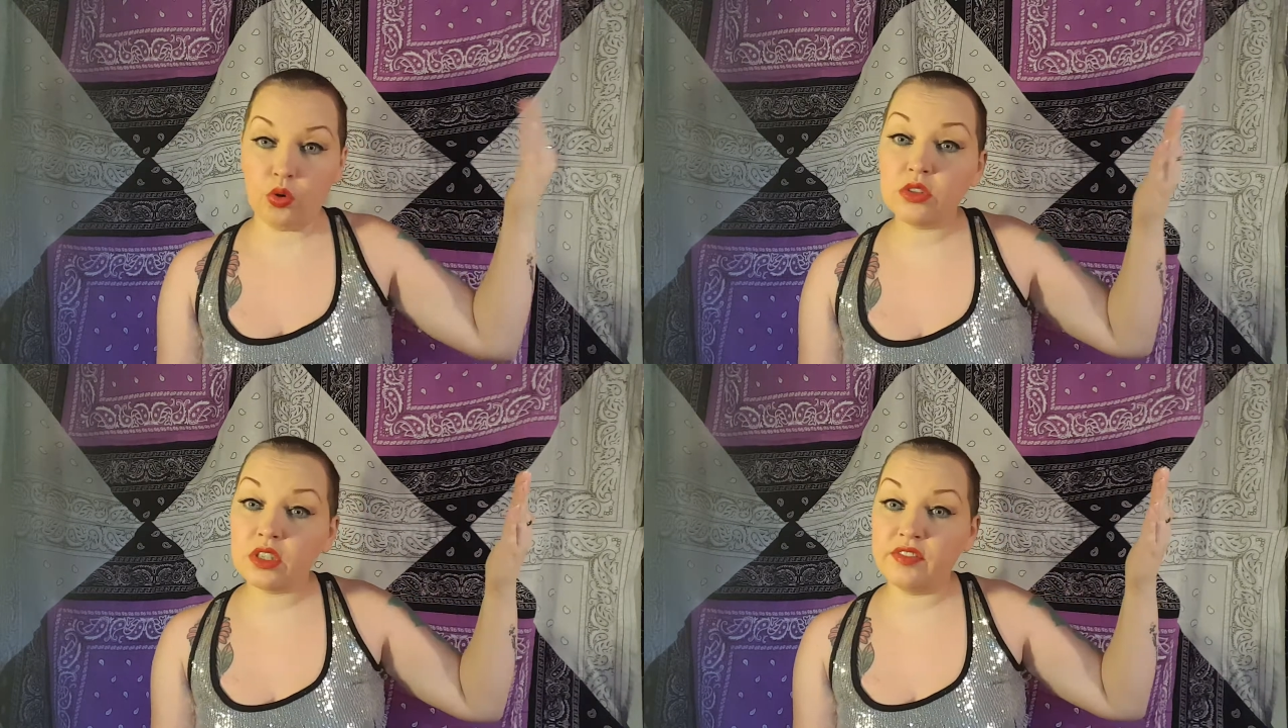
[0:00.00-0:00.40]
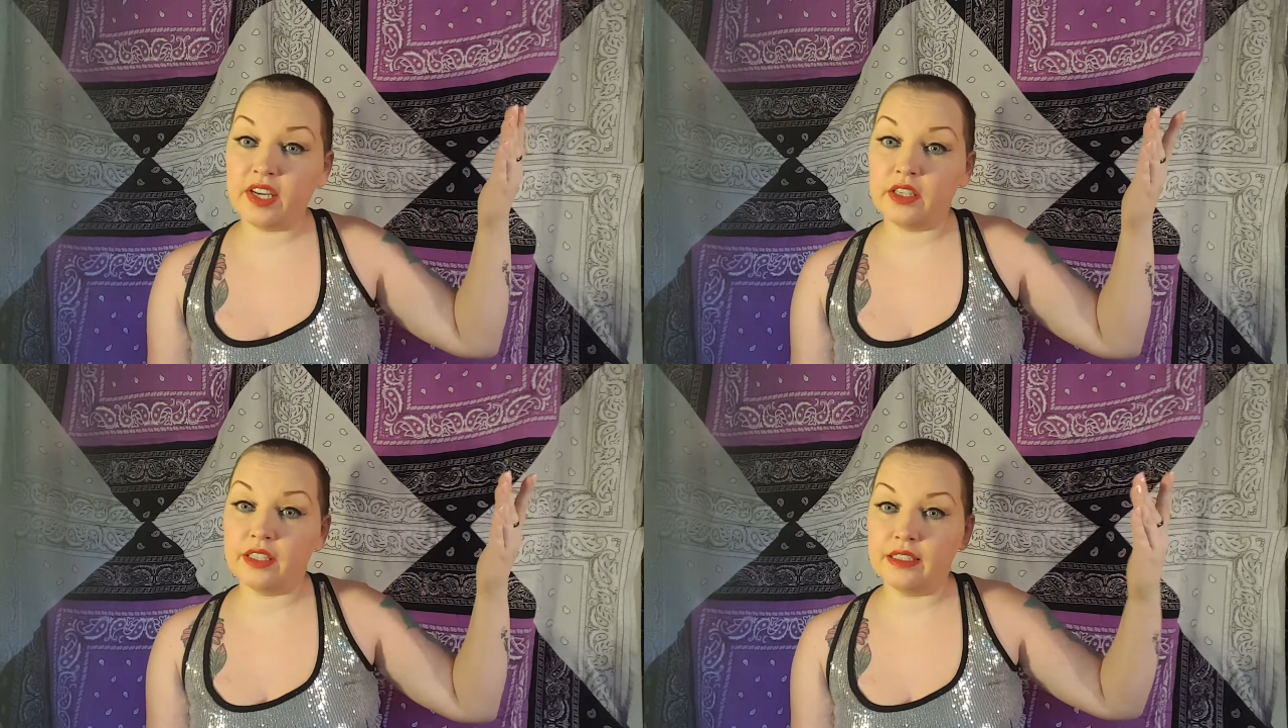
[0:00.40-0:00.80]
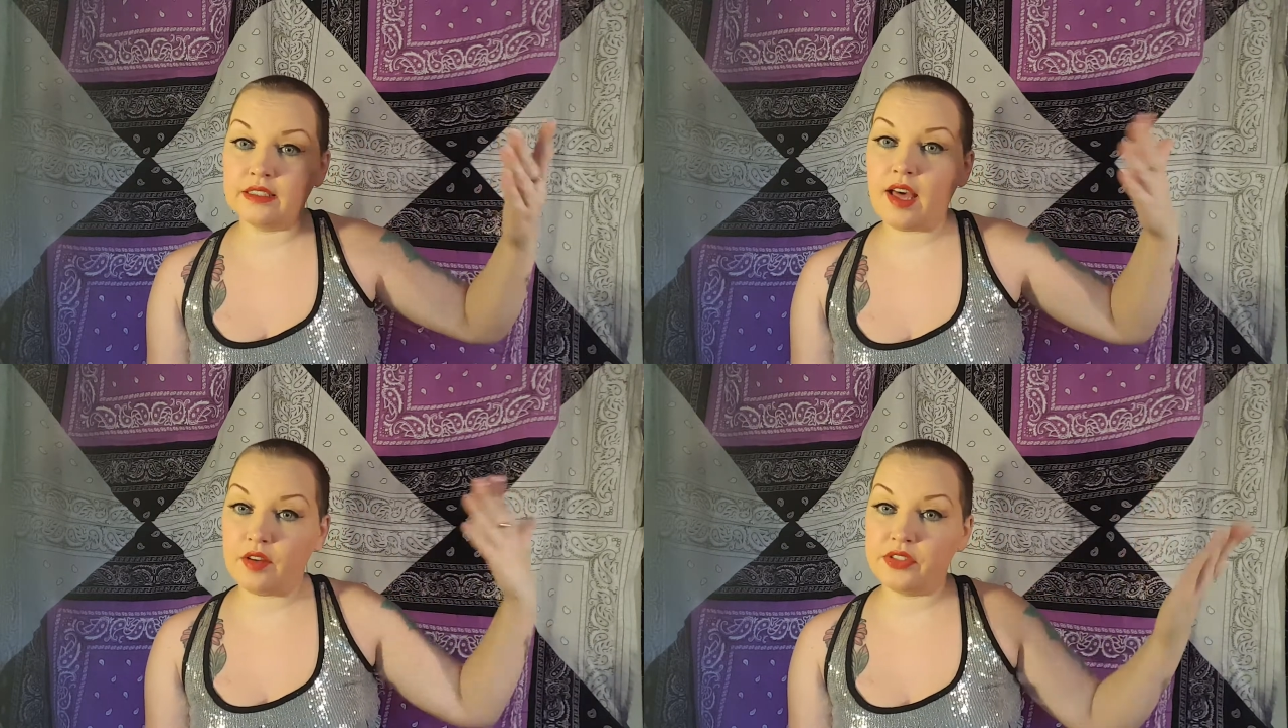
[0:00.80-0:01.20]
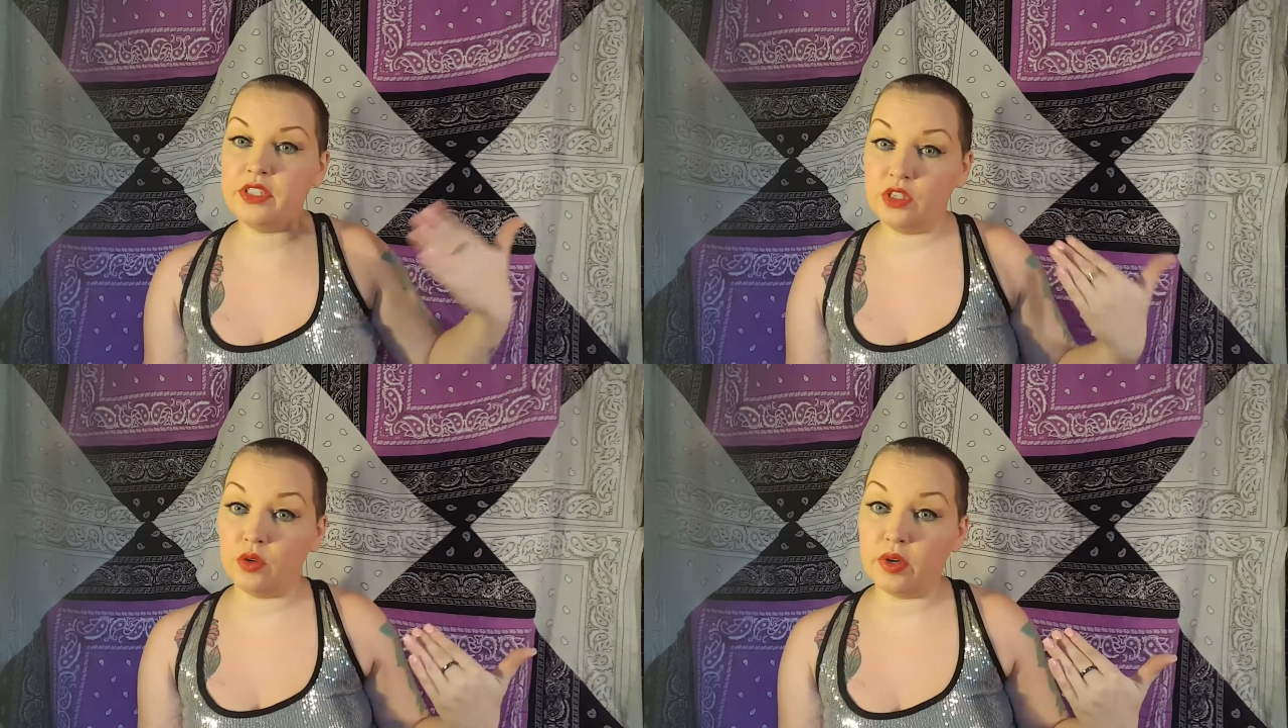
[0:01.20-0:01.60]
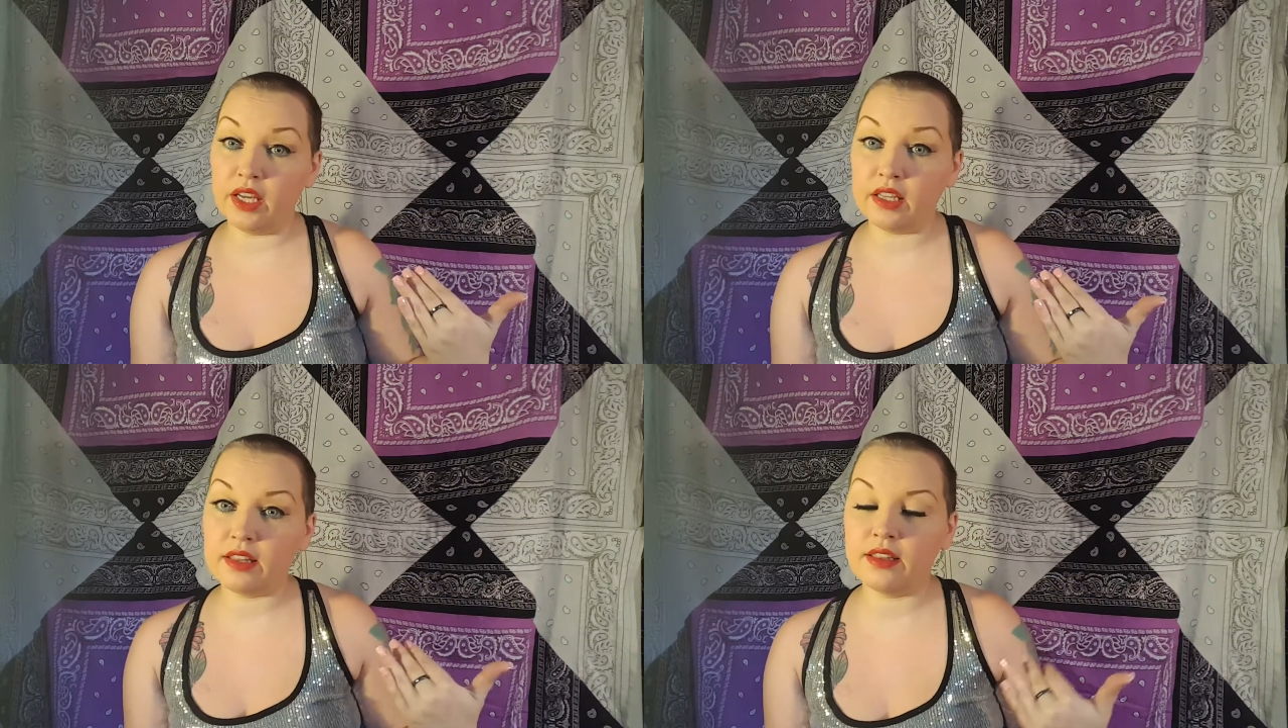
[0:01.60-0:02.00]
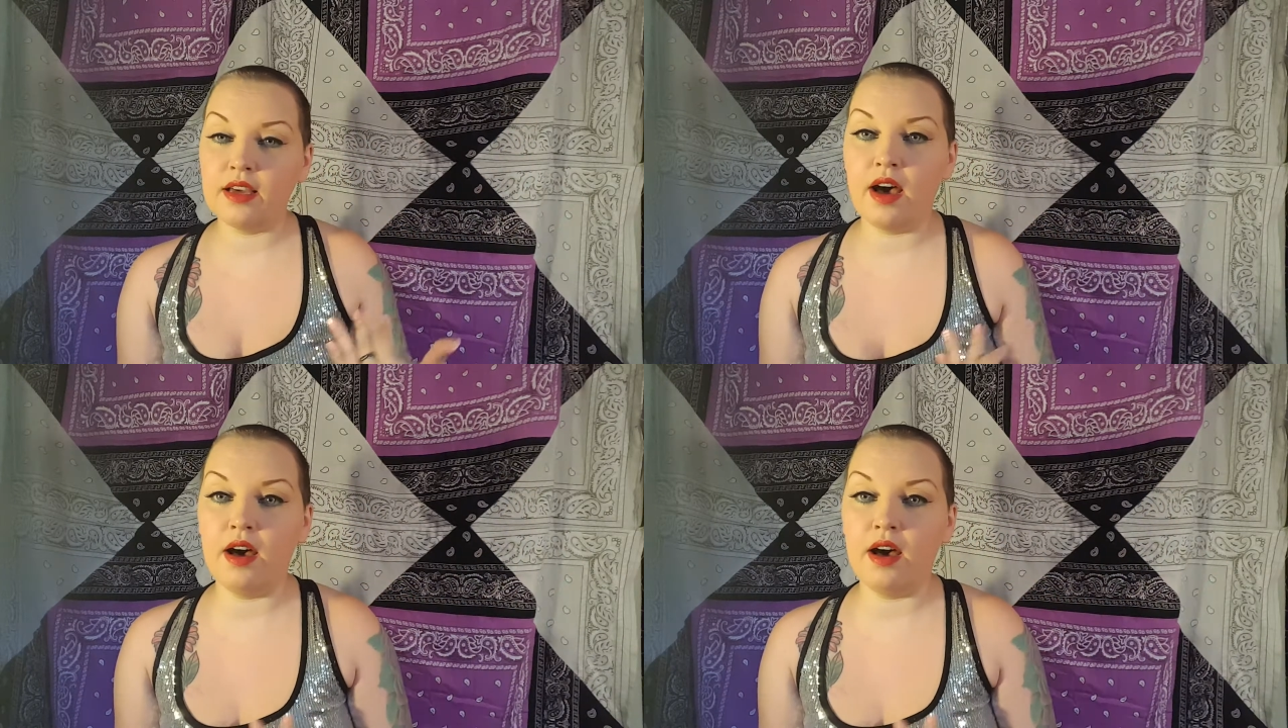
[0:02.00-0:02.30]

older veterans have to deal with.